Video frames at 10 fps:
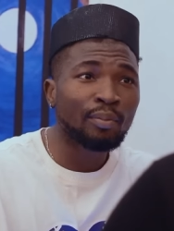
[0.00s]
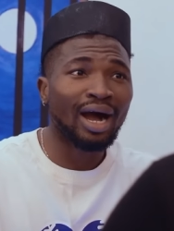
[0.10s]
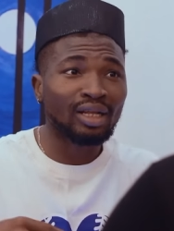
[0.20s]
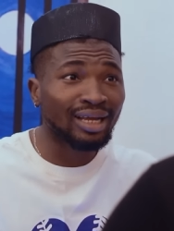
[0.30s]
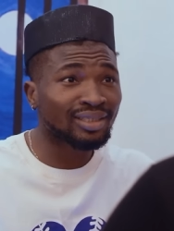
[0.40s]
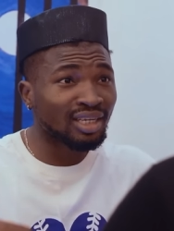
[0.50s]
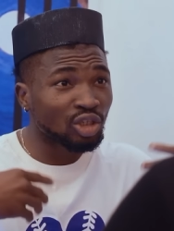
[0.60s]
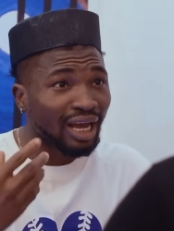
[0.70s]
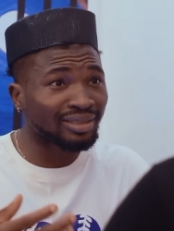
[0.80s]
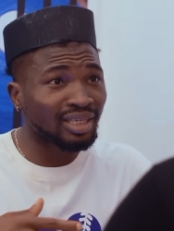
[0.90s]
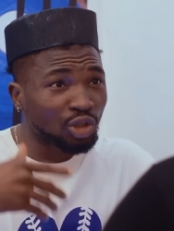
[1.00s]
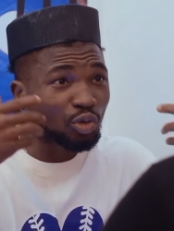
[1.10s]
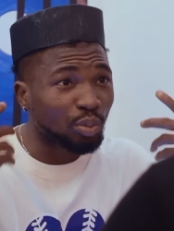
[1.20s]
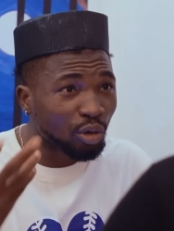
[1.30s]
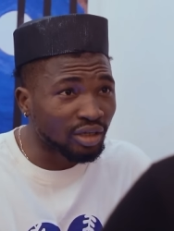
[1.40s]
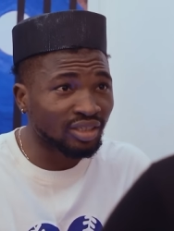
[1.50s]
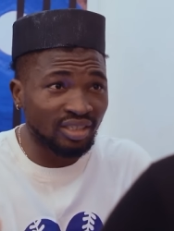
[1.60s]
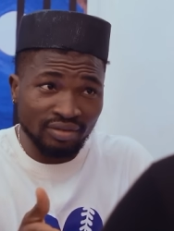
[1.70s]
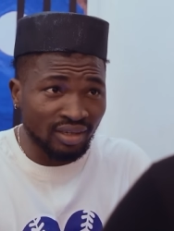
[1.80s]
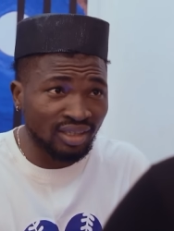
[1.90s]
I, I sent I sent you money
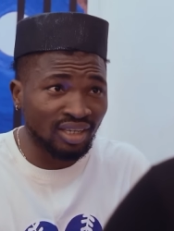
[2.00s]
several